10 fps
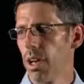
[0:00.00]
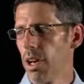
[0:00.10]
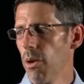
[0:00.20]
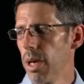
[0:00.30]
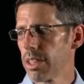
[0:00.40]
where
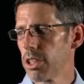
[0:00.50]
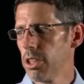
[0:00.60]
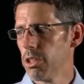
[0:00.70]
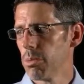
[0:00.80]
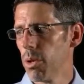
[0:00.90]
no
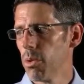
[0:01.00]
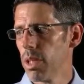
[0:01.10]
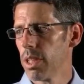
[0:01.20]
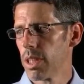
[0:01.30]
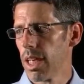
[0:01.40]

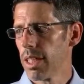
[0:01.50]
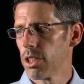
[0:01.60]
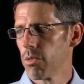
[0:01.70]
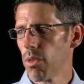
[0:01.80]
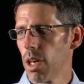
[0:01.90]
executable is
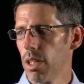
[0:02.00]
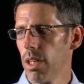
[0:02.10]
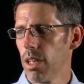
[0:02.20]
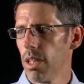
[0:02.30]
allowed to run,